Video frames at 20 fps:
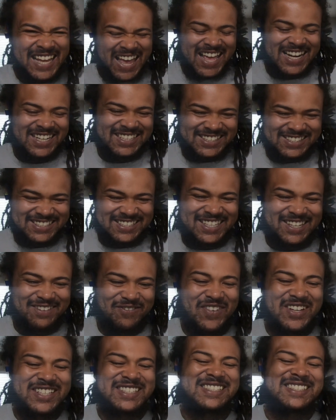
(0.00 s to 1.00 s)
that. He said,
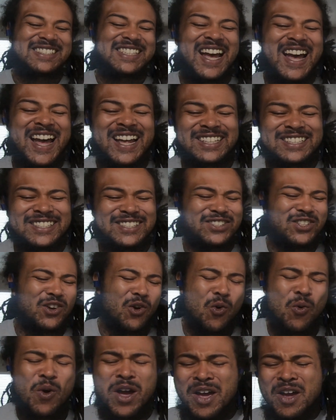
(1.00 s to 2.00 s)
my style is
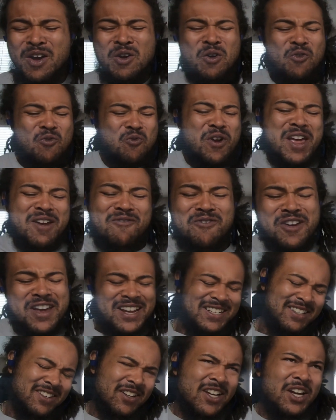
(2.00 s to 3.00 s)
so Red
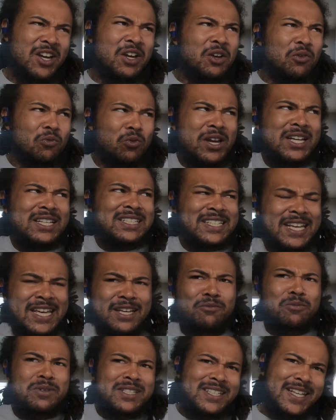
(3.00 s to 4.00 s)

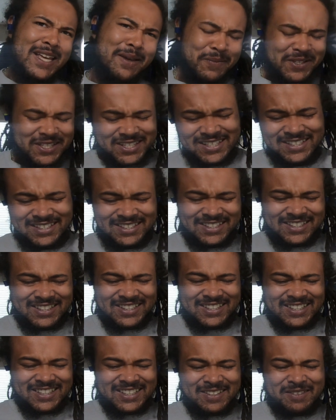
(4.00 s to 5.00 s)
Dead Redemption.
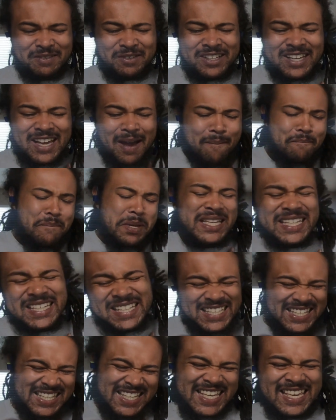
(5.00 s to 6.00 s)
Got Billy
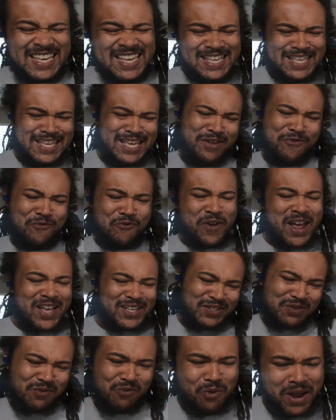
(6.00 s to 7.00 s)
the Kid getting
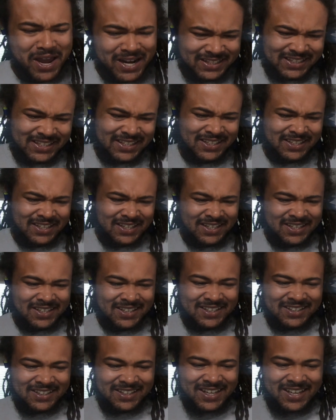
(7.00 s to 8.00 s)
resurrected.
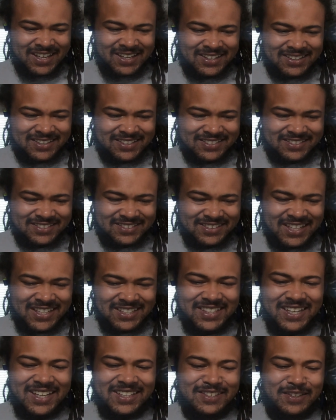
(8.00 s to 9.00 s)
Like,
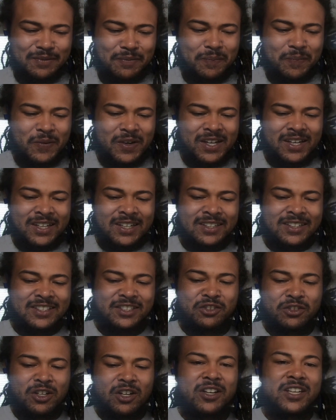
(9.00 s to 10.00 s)
that's like some,
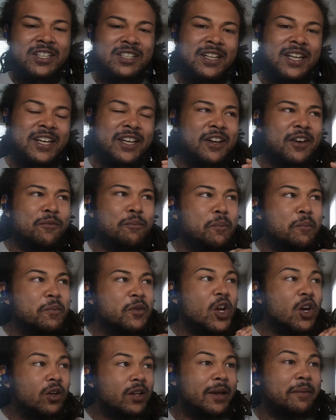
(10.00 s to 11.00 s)
because you know, he like
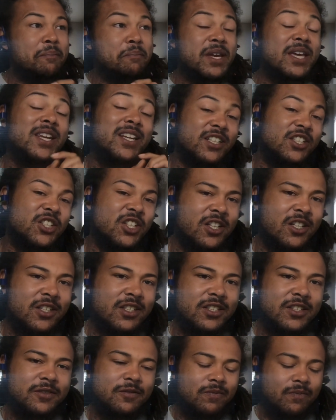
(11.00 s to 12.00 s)
meeting
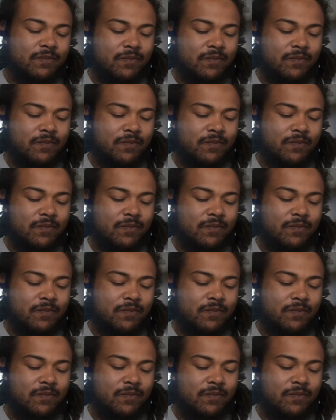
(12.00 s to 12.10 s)
Church